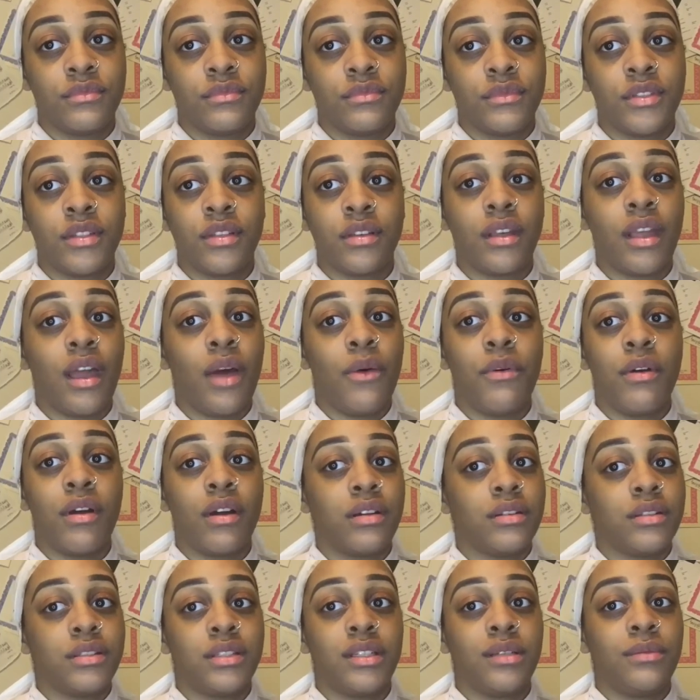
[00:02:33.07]
So y'all
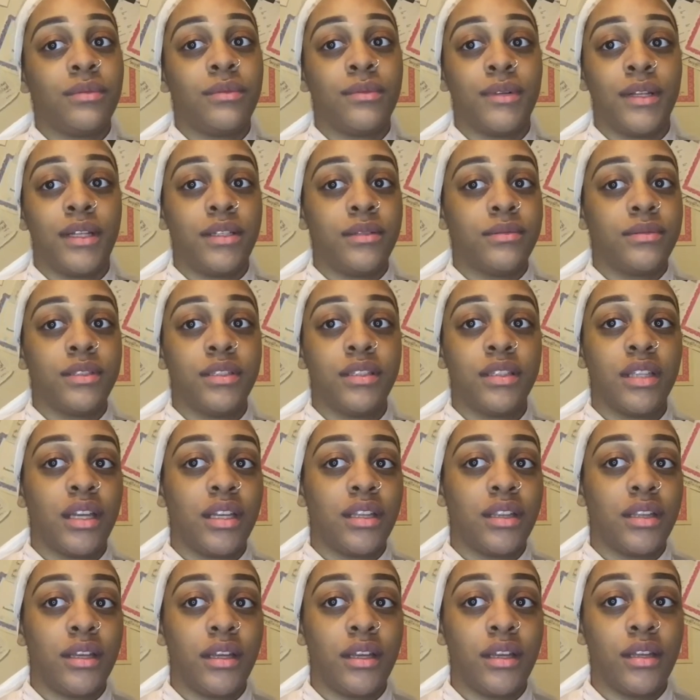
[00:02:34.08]
wasn't gonna tell me my lips look
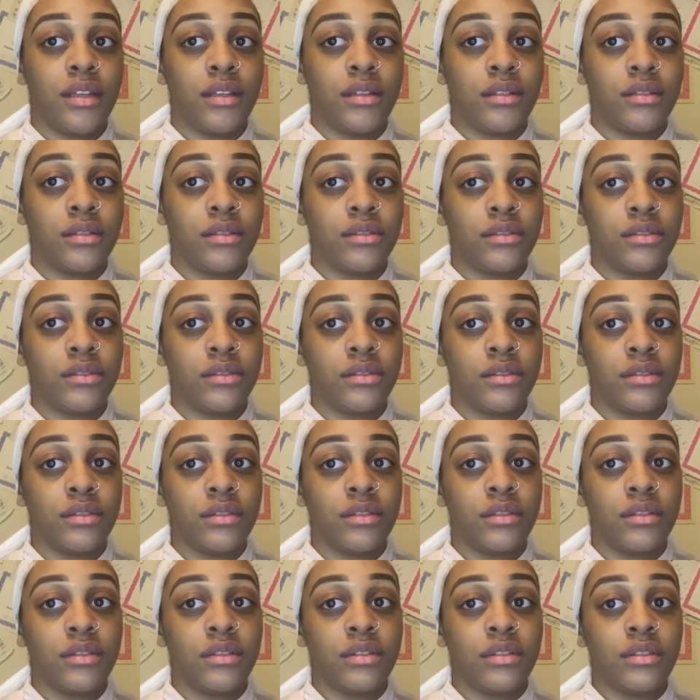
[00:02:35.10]
like that?
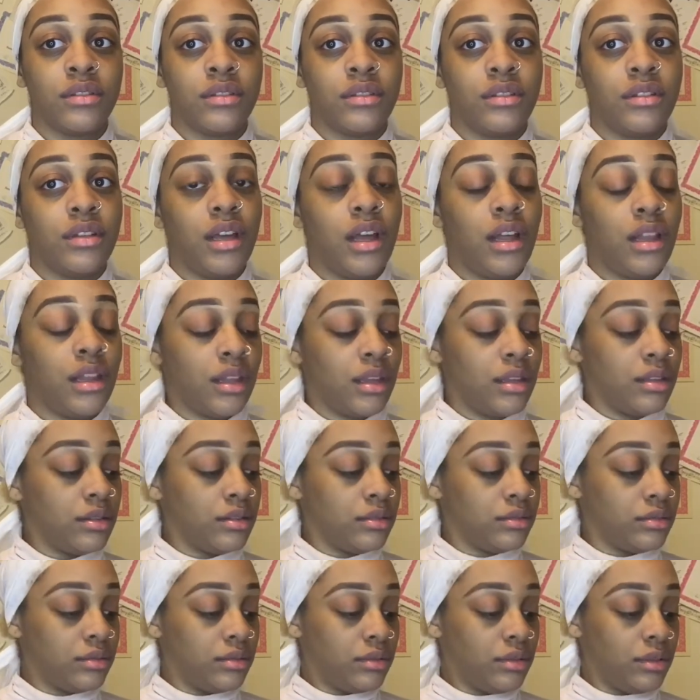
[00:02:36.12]
Y'all ain't
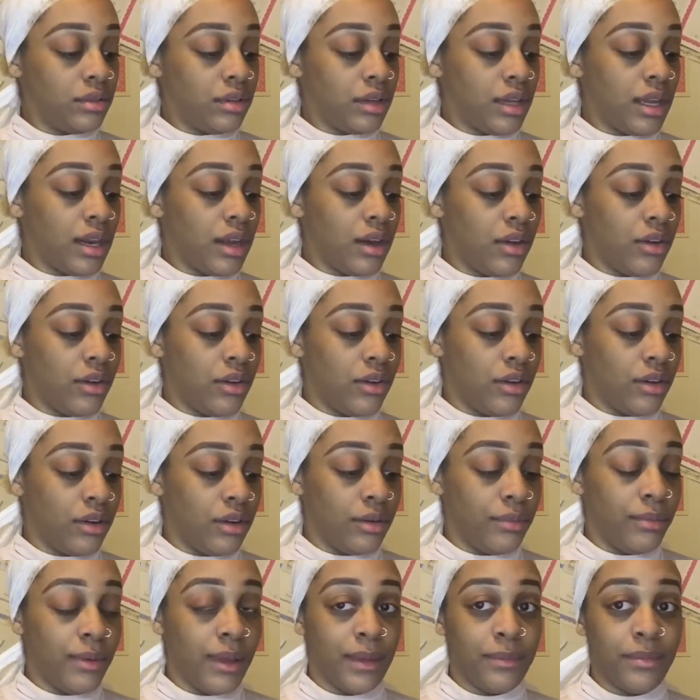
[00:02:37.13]
loyal at
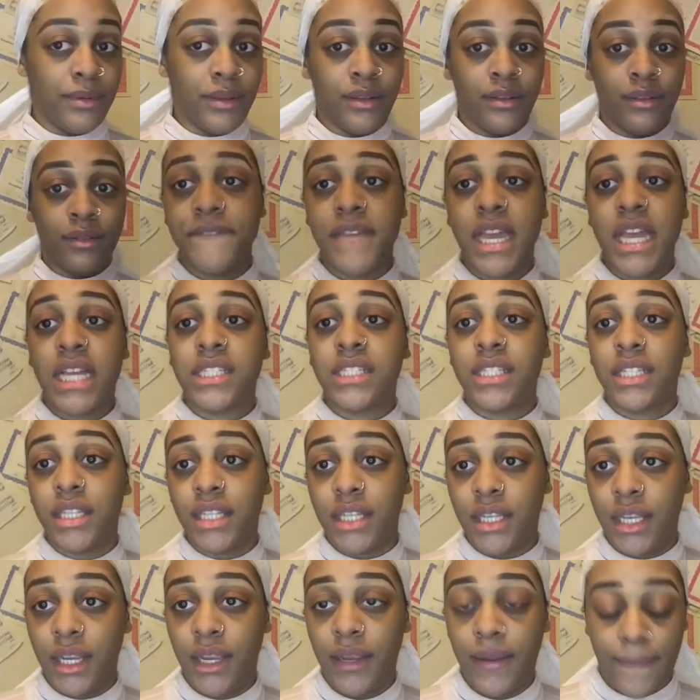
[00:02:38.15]
all, baby.
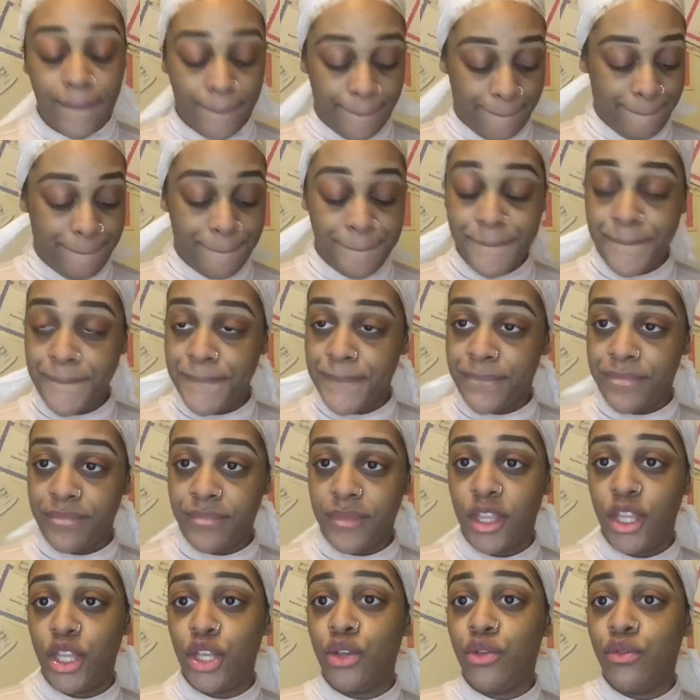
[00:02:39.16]
Vaseline.
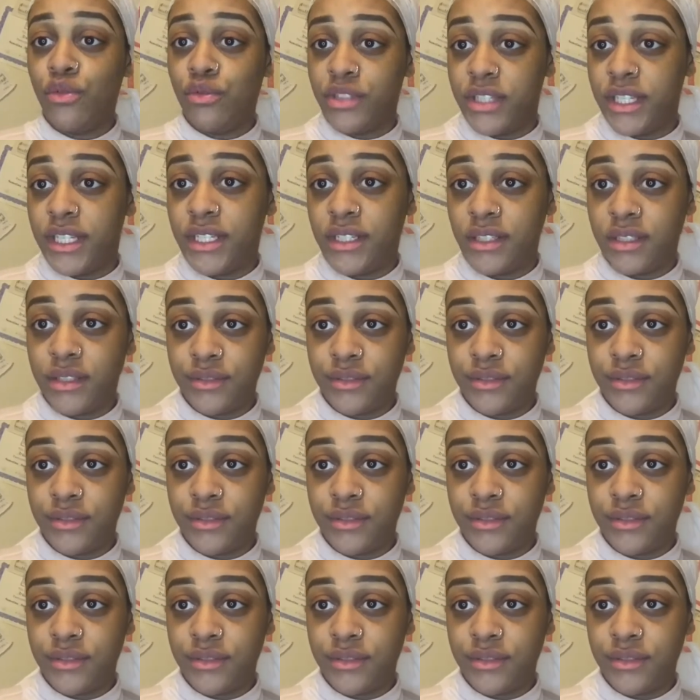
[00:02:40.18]
Use it.